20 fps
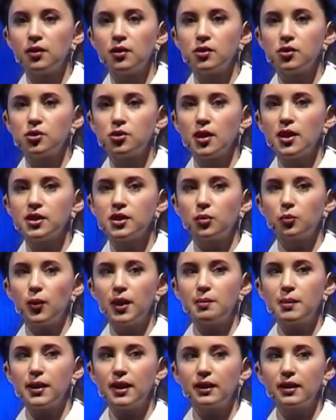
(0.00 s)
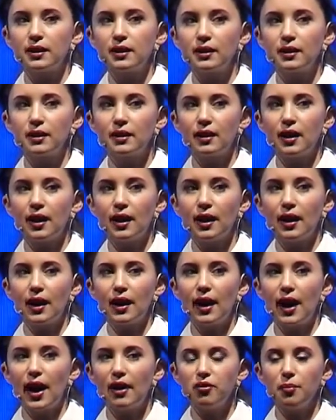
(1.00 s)
So I said, wait a minute, I
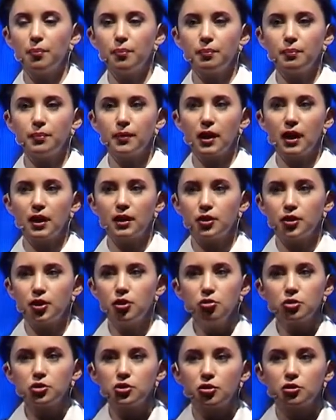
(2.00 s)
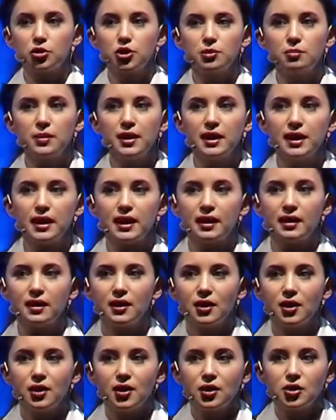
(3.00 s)
have a, a huge social media.
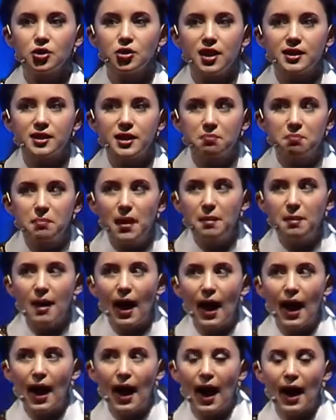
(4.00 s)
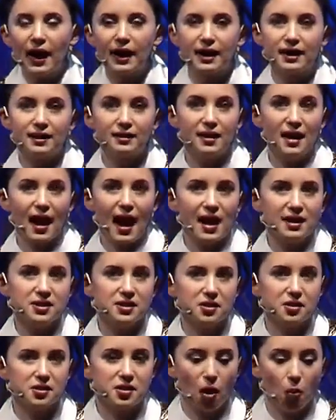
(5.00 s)
So I said, maybe I can ask
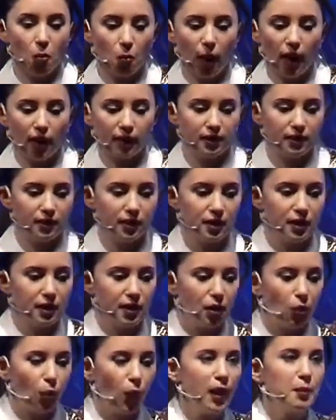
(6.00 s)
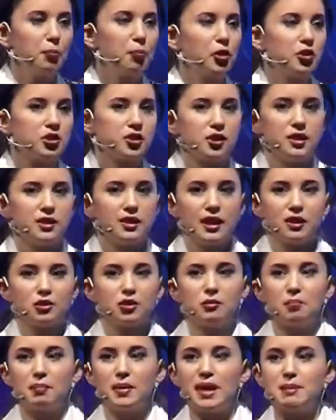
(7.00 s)
someone, one person that
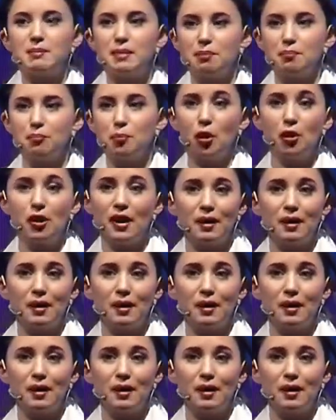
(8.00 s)
can bring me burek,